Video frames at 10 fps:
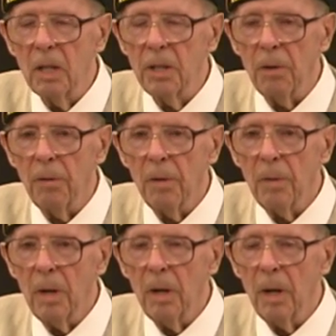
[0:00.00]
to
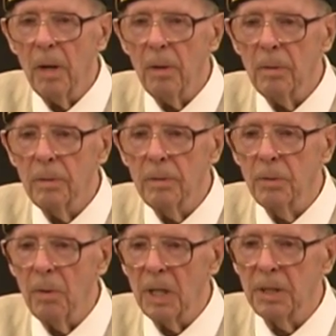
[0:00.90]
uh,
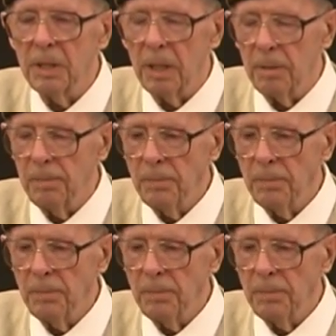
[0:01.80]
to this uh,